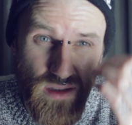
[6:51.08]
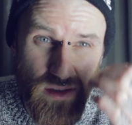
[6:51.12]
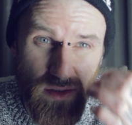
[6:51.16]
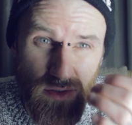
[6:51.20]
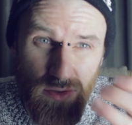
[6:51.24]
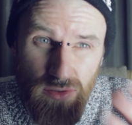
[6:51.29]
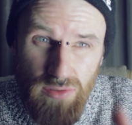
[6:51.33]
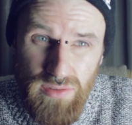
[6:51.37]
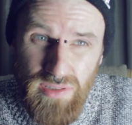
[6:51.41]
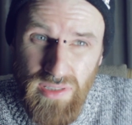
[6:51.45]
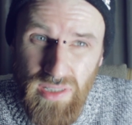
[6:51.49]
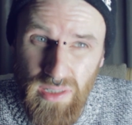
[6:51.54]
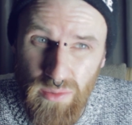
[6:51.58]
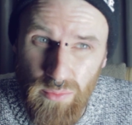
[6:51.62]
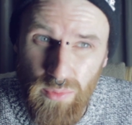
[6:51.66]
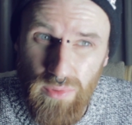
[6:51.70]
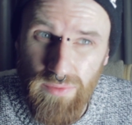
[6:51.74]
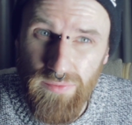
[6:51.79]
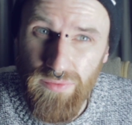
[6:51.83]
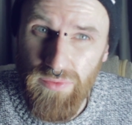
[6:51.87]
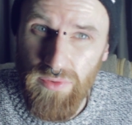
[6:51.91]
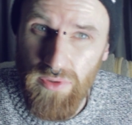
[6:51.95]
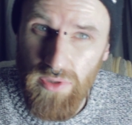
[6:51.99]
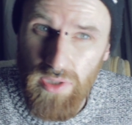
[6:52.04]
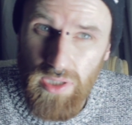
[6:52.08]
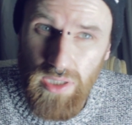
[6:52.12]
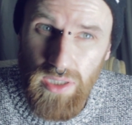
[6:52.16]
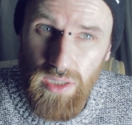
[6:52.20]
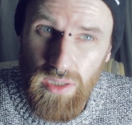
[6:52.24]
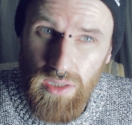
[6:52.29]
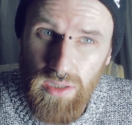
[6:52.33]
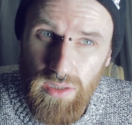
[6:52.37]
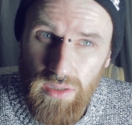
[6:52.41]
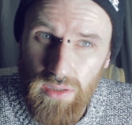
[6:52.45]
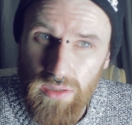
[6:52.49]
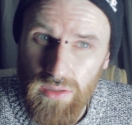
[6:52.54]
using it with
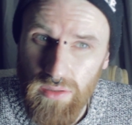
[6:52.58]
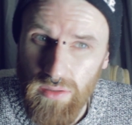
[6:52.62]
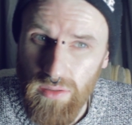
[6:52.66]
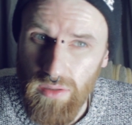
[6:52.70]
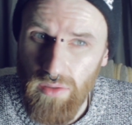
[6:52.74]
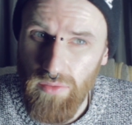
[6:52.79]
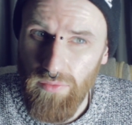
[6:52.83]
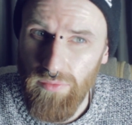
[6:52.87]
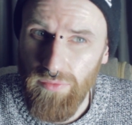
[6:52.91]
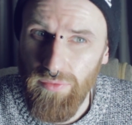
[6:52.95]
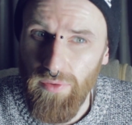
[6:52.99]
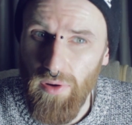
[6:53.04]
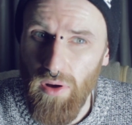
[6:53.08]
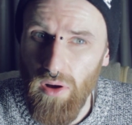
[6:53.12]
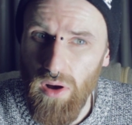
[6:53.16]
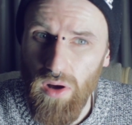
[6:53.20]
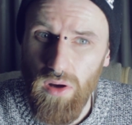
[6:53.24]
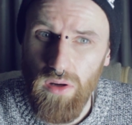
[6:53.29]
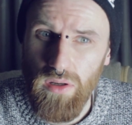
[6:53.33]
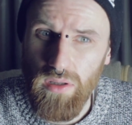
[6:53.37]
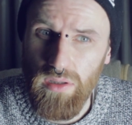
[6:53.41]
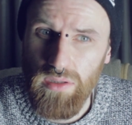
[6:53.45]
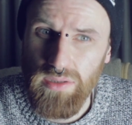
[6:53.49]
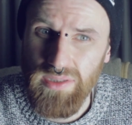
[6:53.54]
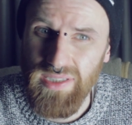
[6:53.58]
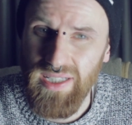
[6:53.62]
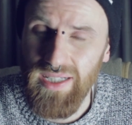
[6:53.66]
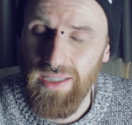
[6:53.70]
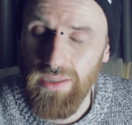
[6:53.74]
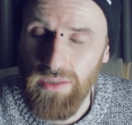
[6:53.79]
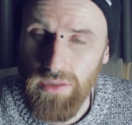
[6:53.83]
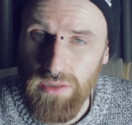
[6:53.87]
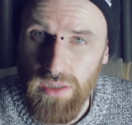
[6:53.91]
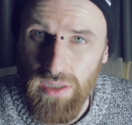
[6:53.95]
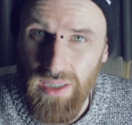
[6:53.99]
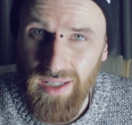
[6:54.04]
the fork
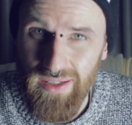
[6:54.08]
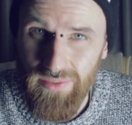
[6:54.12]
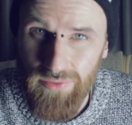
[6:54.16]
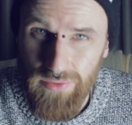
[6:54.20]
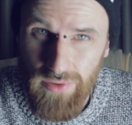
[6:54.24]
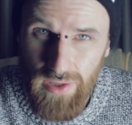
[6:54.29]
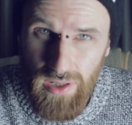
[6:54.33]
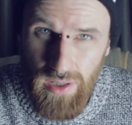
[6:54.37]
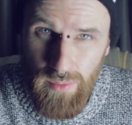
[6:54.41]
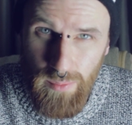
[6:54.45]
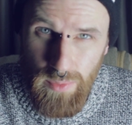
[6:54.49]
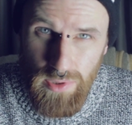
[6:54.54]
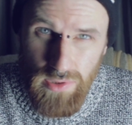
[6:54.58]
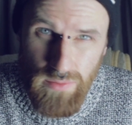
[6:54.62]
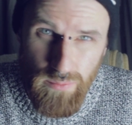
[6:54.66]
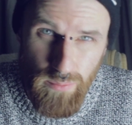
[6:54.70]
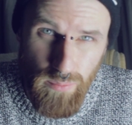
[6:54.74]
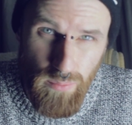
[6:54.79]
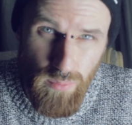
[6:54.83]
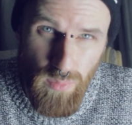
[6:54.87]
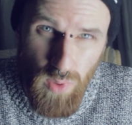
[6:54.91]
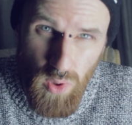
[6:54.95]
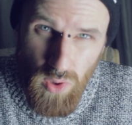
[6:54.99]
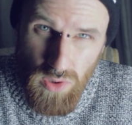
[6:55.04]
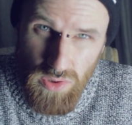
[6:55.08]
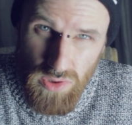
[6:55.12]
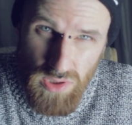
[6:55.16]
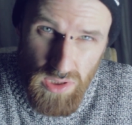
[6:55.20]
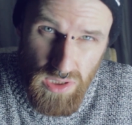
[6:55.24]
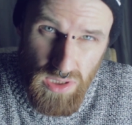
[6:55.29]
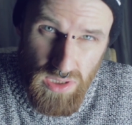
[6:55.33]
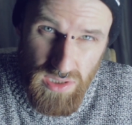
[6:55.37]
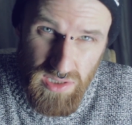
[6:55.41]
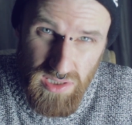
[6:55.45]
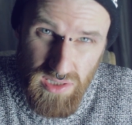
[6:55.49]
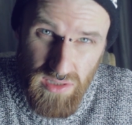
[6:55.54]
attached to that frame is
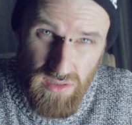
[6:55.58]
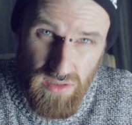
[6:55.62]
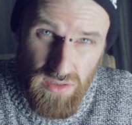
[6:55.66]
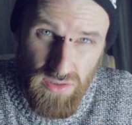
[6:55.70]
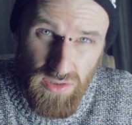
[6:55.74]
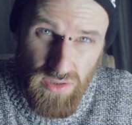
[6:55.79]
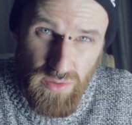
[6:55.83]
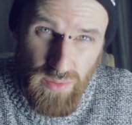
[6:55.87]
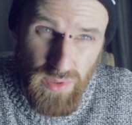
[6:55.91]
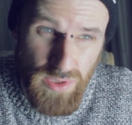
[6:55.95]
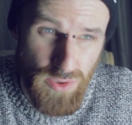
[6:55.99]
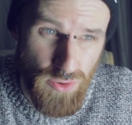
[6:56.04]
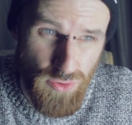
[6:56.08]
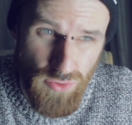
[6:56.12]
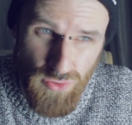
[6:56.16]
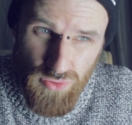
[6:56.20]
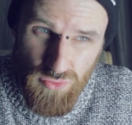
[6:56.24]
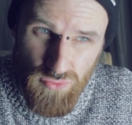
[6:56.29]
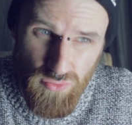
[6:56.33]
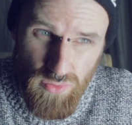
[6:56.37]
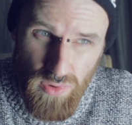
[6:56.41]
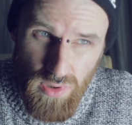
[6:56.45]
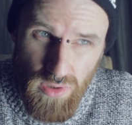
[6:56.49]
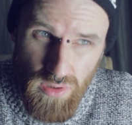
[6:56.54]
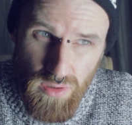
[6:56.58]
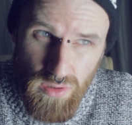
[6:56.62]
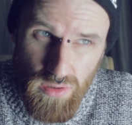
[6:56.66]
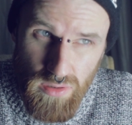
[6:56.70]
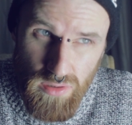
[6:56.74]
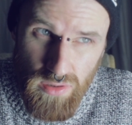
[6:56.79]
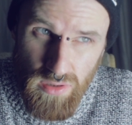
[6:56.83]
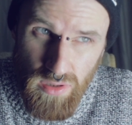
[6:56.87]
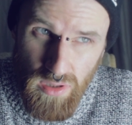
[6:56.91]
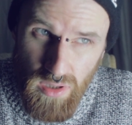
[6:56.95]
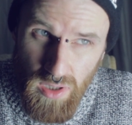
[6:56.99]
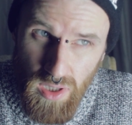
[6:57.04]
much easier than doing just
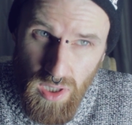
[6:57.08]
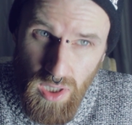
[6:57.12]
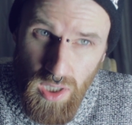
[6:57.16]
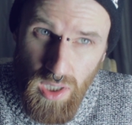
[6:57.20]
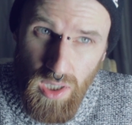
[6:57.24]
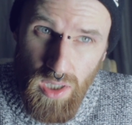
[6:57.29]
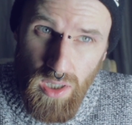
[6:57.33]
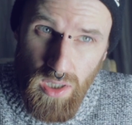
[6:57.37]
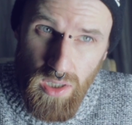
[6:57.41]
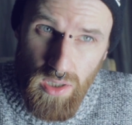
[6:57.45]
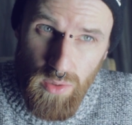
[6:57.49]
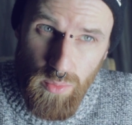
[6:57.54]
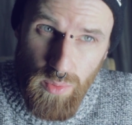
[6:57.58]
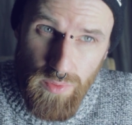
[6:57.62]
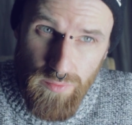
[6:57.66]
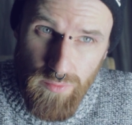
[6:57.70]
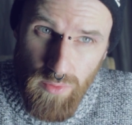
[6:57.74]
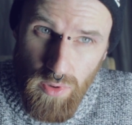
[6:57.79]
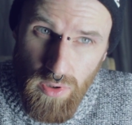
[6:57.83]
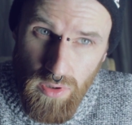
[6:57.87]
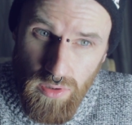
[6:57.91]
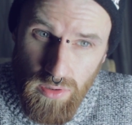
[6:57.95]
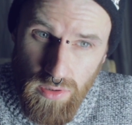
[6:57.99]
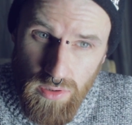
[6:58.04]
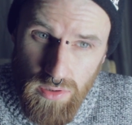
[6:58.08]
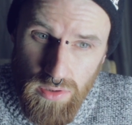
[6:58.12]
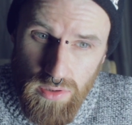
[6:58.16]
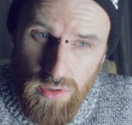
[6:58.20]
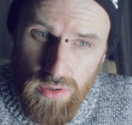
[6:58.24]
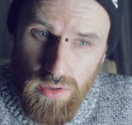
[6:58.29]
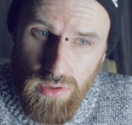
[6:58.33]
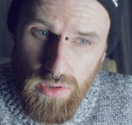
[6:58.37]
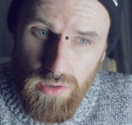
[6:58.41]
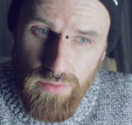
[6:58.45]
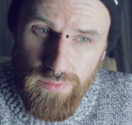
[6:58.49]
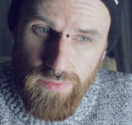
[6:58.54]
rollers. With
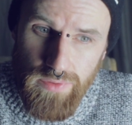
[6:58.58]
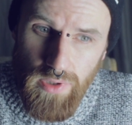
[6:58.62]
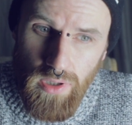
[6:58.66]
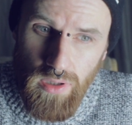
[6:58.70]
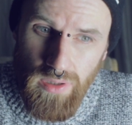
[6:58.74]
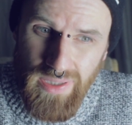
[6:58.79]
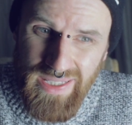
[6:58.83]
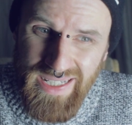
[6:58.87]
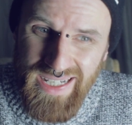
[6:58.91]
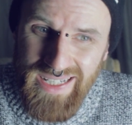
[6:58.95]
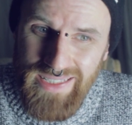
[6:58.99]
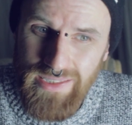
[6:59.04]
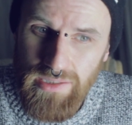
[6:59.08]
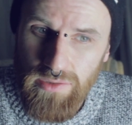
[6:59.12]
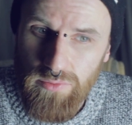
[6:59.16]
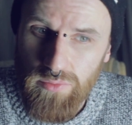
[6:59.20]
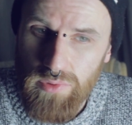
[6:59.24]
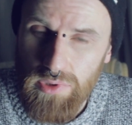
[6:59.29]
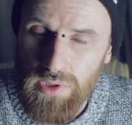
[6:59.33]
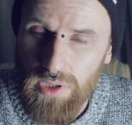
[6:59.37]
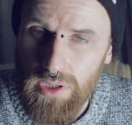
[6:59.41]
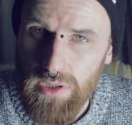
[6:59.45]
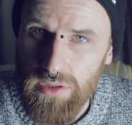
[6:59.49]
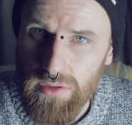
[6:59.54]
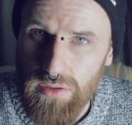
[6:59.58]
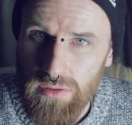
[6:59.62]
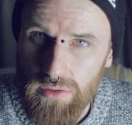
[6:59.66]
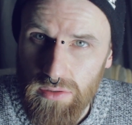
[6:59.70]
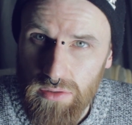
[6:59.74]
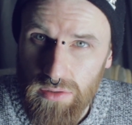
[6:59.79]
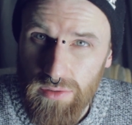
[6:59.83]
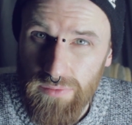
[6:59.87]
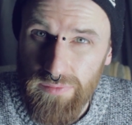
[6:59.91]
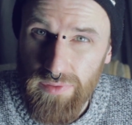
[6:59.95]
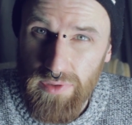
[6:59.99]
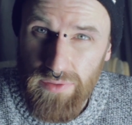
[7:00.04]
rollers you've got the added
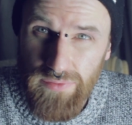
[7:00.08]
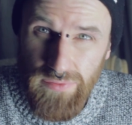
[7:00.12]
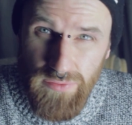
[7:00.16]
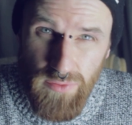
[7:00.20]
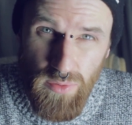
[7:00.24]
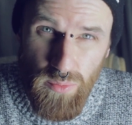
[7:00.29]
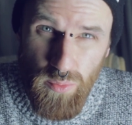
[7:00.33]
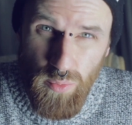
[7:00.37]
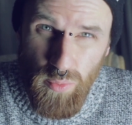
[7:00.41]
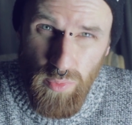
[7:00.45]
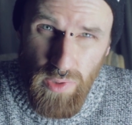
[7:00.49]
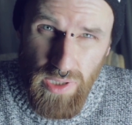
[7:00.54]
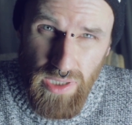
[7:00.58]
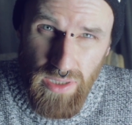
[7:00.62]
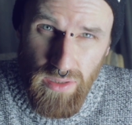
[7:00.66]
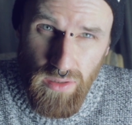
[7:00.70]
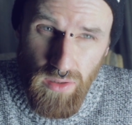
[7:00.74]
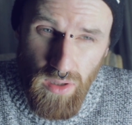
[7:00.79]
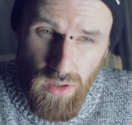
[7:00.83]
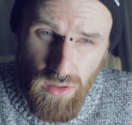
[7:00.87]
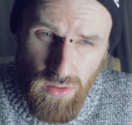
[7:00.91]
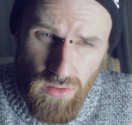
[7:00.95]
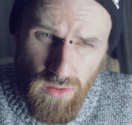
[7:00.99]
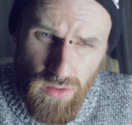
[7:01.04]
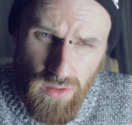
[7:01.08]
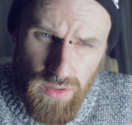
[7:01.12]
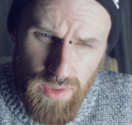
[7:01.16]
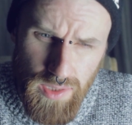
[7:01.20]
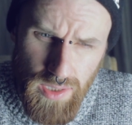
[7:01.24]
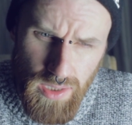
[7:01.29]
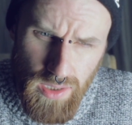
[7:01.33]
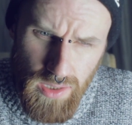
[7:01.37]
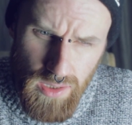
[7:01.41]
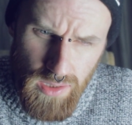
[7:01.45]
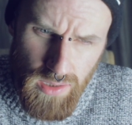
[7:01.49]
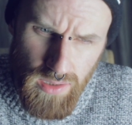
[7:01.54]
resistance of your front wheel on
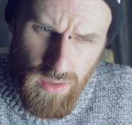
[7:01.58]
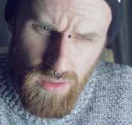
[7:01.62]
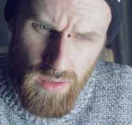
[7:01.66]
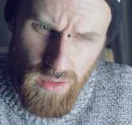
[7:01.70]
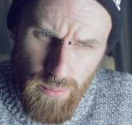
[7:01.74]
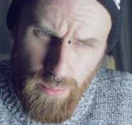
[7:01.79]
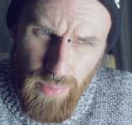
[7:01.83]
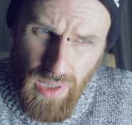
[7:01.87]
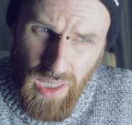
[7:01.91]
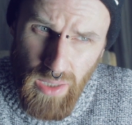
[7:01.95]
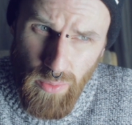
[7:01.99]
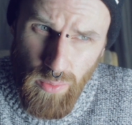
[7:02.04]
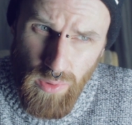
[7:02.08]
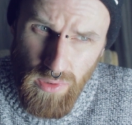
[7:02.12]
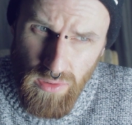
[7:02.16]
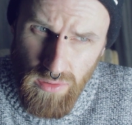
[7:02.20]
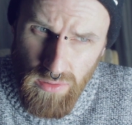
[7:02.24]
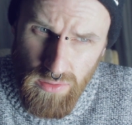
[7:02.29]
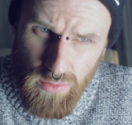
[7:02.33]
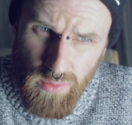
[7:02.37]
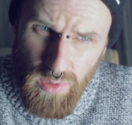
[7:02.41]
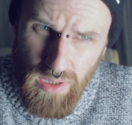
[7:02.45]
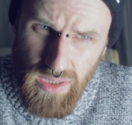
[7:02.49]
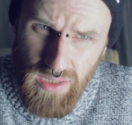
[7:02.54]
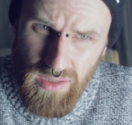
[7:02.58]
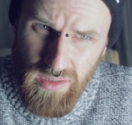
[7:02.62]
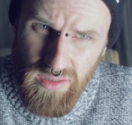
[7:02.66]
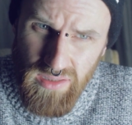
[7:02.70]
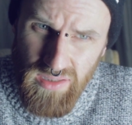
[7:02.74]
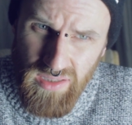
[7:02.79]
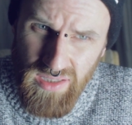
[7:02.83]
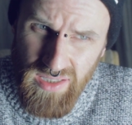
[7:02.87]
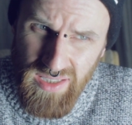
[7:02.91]
the barrel as well.